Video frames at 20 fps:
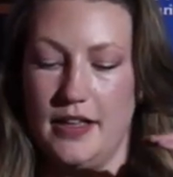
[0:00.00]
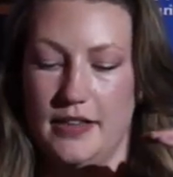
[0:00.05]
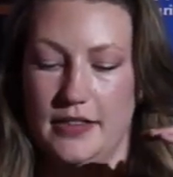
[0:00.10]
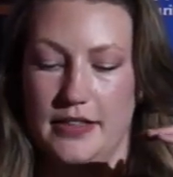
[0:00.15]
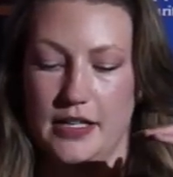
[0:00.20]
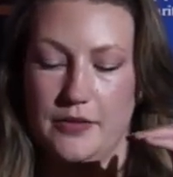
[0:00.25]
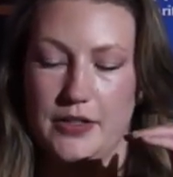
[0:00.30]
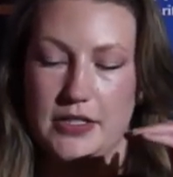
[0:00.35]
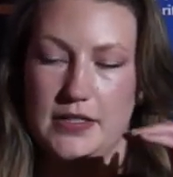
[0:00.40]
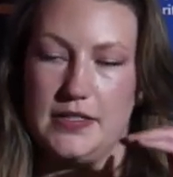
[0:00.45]

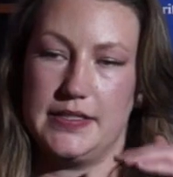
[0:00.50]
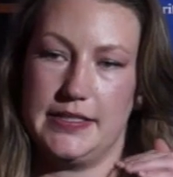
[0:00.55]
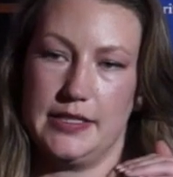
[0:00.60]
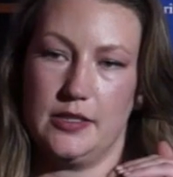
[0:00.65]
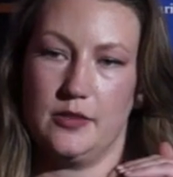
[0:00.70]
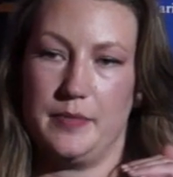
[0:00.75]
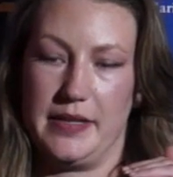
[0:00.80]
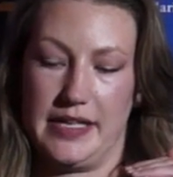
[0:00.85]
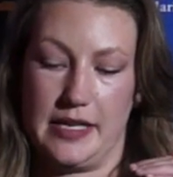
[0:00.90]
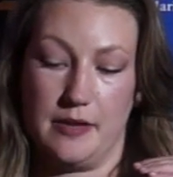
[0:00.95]
there would
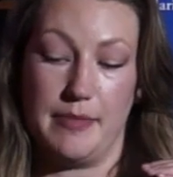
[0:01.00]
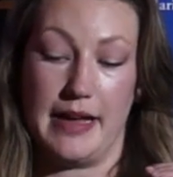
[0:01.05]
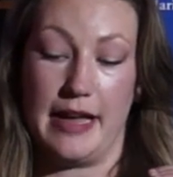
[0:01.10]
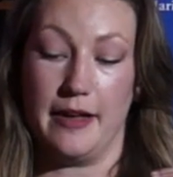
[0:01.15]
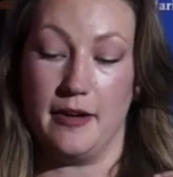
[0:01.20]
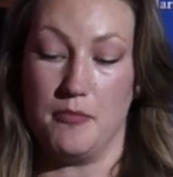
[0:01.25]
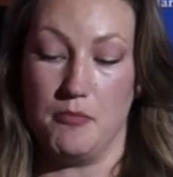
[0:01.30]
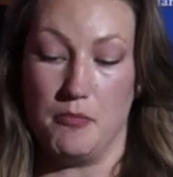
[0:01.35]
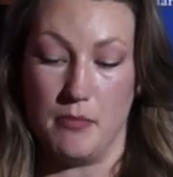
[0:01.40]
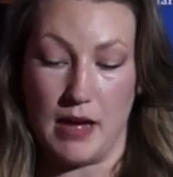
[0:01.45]
still be
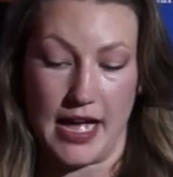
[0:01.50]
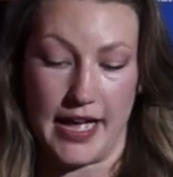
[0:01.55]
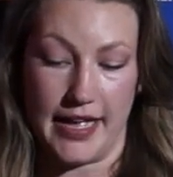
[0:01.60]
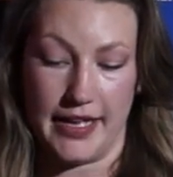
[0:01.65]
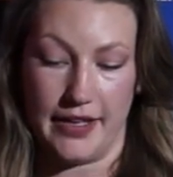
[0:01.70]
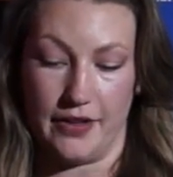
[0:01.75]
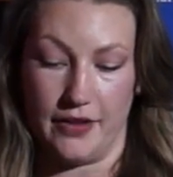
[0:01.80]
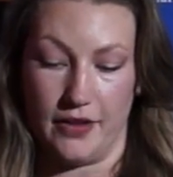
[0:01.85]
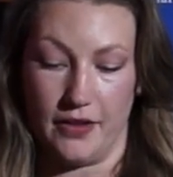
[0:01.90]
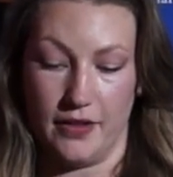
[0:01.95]
about a
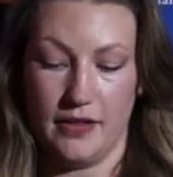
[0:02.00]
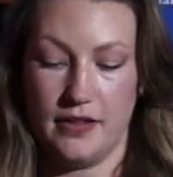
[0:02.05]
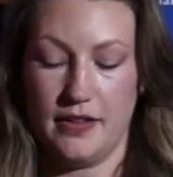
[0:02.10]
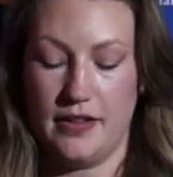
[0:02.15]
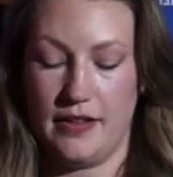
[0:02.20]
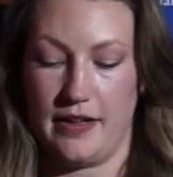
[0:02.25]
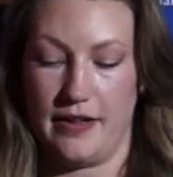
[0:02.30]
mile